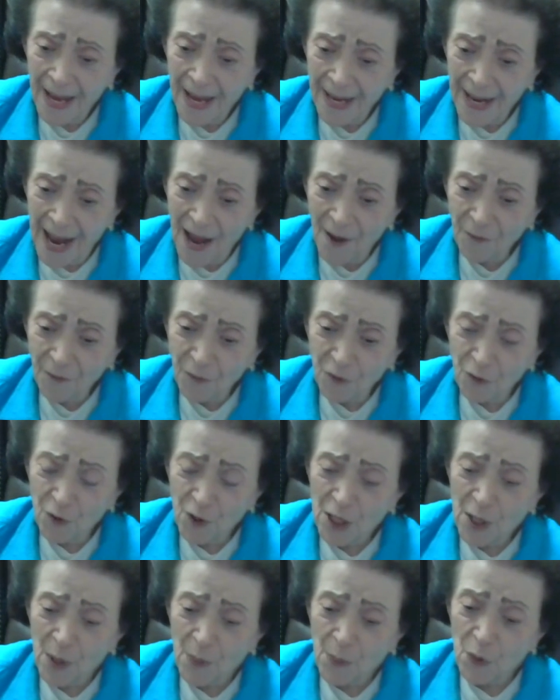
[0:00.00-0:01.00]
And after
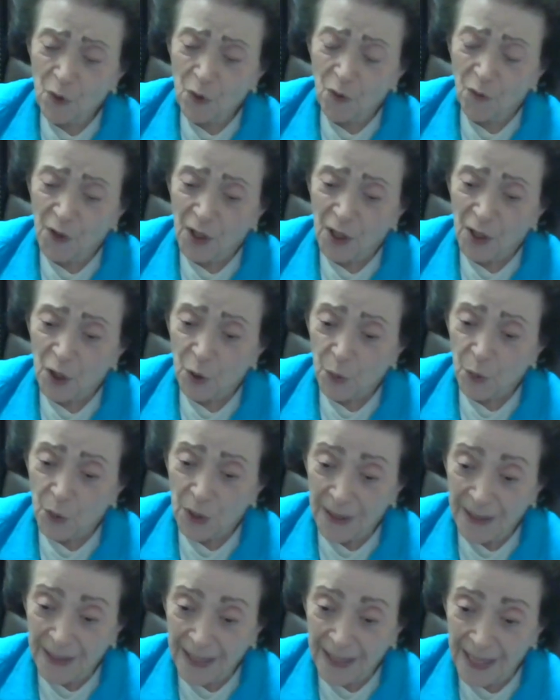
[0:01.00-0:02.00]
a number of years,
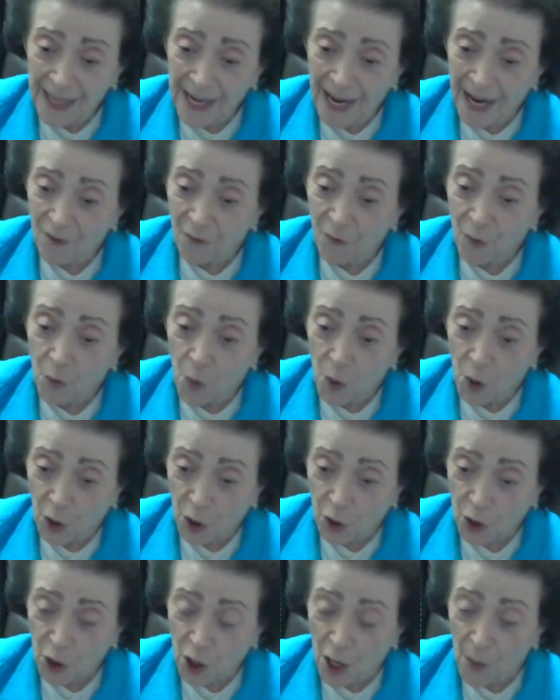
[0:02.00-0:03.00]
we did have a
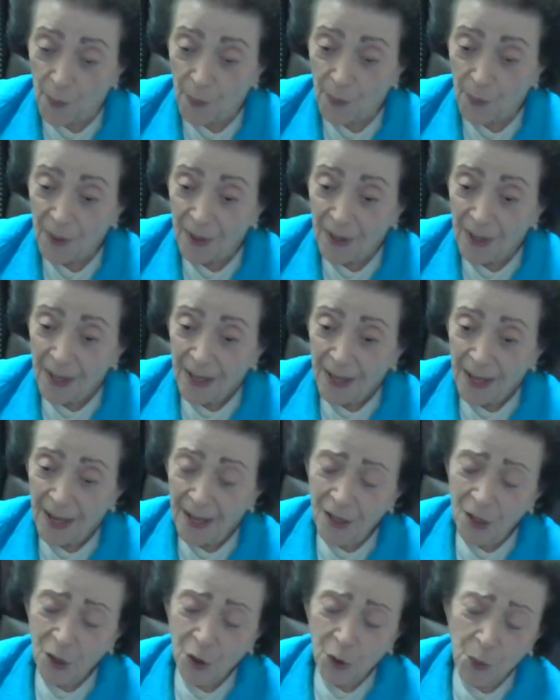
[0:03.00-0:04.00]
workshop.
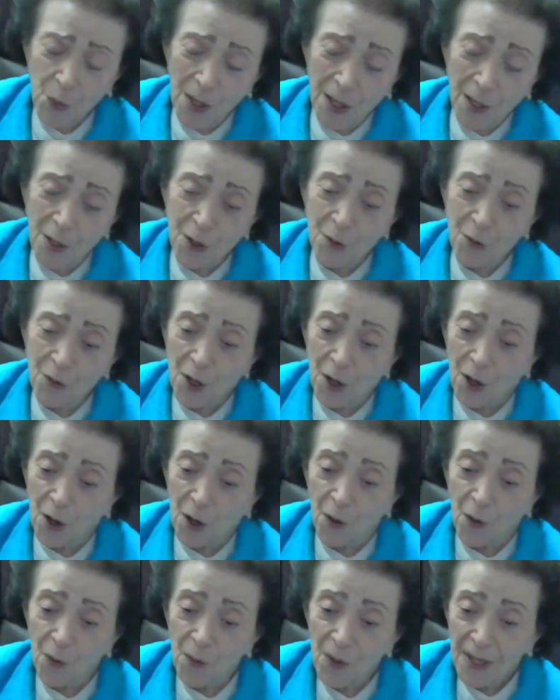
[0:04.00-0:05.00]
And as well, you
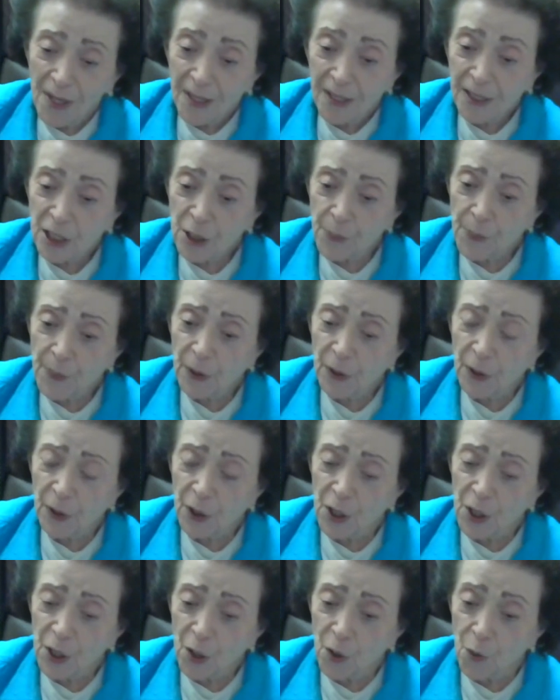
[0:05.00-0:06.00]
know,
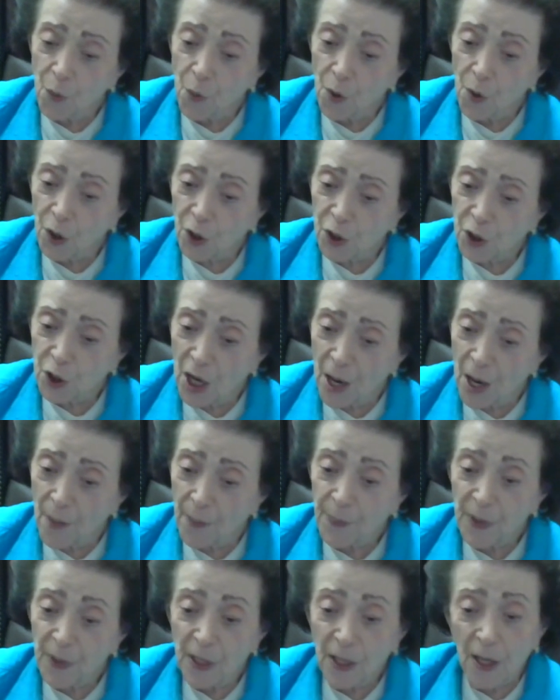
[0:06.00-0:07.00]
typically a
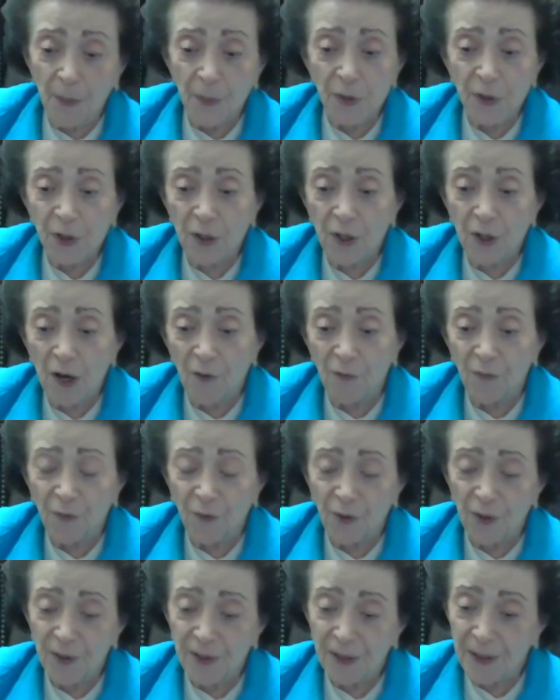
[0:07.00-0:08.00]
workshop becomes a
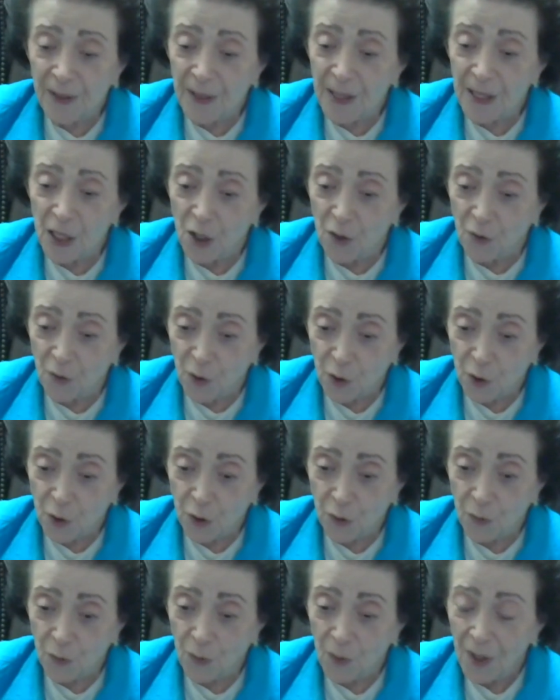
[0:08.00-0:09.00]
conference in a year or
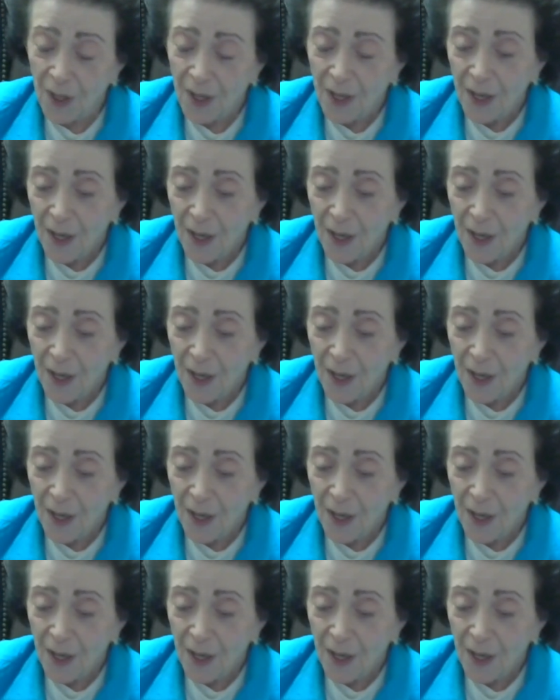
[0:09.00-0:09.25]
two.